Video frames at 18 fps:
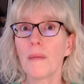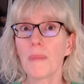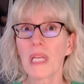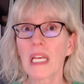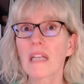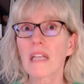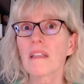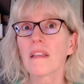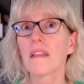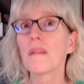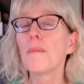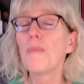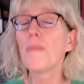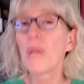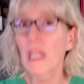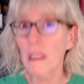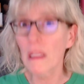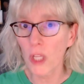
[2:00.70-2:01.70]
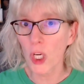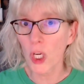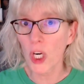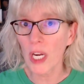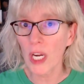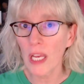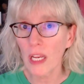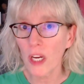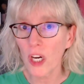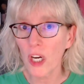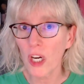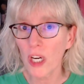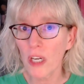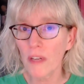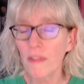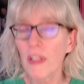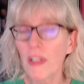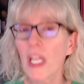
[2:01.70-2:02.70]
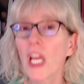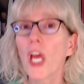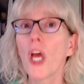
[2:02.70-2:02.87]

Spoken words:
because it's a big learning curve,